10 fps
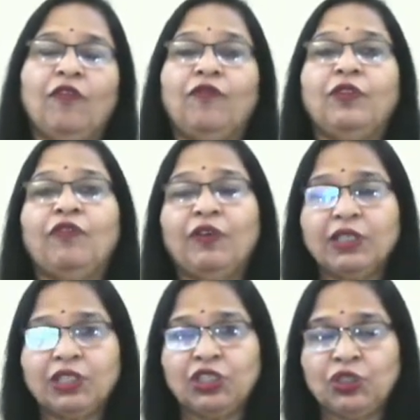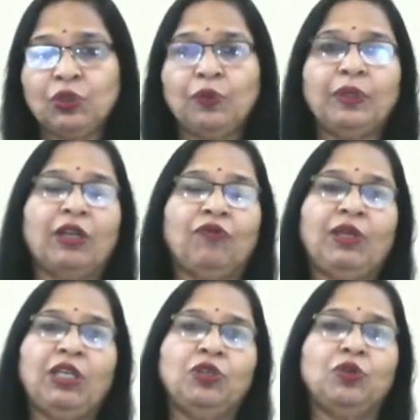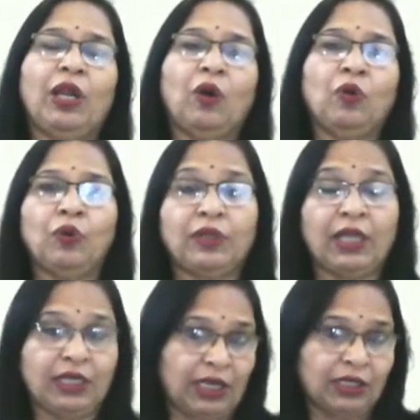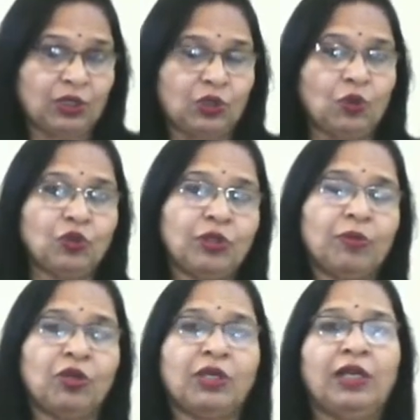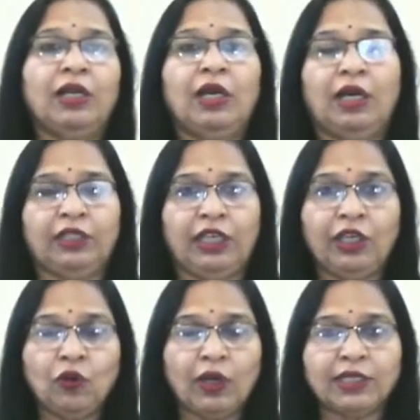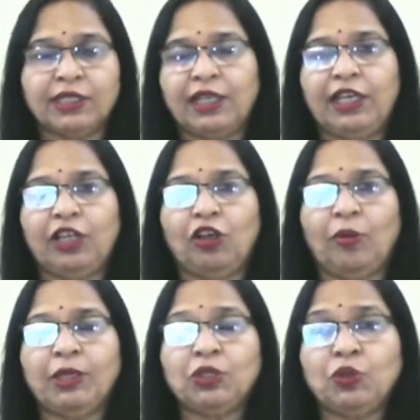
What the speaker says: The first issue that we need to now look, that I told you about, the neoclassical economics.